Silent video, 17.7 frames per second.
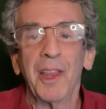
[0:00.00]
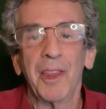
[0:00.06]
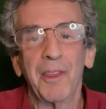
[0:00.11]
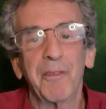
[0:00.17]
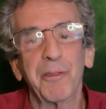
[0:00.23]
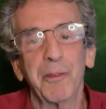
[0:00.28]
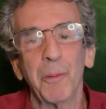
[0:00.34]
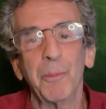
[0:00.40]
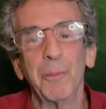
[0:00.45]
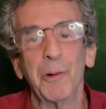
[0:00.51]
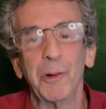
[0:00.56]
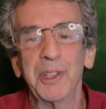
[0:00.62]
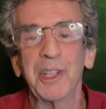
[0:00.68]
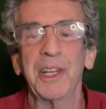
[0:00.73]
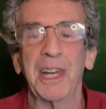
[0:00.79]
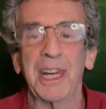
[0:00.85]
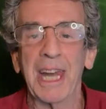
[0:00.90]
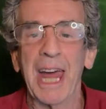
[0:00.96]
the full moon's
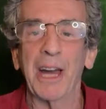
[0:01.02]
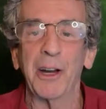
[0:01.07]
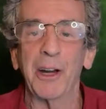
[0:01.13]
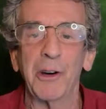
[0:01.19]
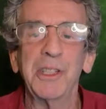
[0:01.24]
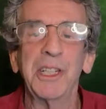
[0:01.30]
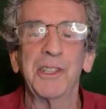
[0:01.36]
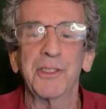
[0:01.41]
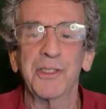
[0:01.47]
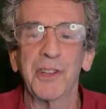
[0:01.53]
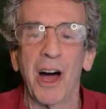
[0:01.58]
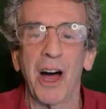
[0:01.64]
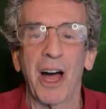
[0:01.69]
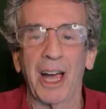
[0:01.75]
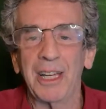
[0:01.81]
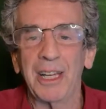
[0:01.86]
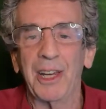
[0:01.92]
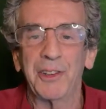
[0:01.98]
in an energy
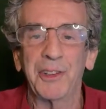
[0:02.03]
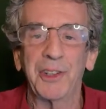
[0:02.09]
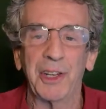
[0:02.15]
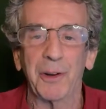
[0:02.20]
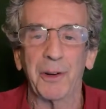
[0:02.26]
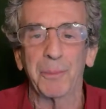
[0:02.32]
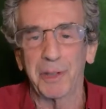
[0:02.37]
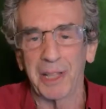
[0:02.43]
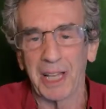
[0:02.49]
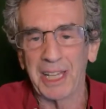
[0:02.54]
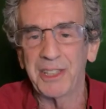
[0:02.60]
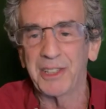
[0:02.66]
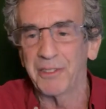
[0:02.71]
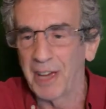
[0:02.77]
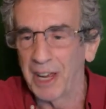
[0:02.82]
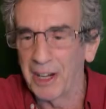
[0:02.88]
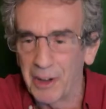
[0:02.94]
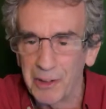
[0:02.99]
sign. It's in a place
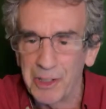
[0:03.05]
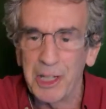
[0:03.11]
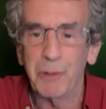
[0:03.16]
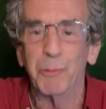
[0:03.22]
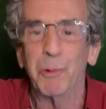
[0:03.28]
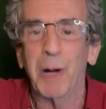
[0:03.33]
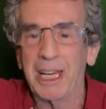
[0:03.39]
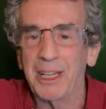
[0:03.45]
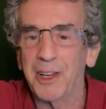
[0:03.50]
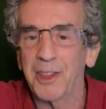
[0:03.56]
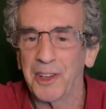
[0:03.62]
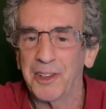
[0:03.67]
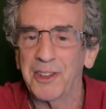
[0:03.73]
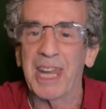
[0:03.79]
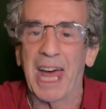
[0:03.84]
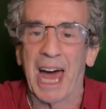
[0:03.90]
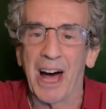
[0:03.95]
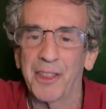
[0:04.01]
of energy way to the
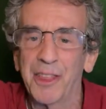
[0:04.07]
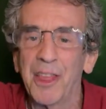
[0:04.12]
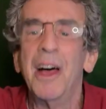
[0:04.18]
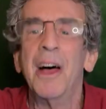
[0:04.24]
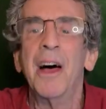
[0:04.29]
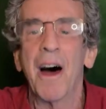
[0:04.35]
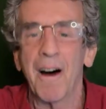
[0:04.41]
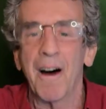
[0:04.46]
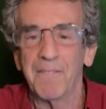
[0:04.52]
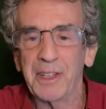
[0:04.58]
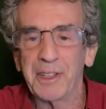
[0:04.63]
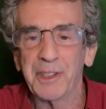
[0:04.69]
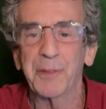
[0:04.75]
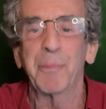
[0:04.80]
south of its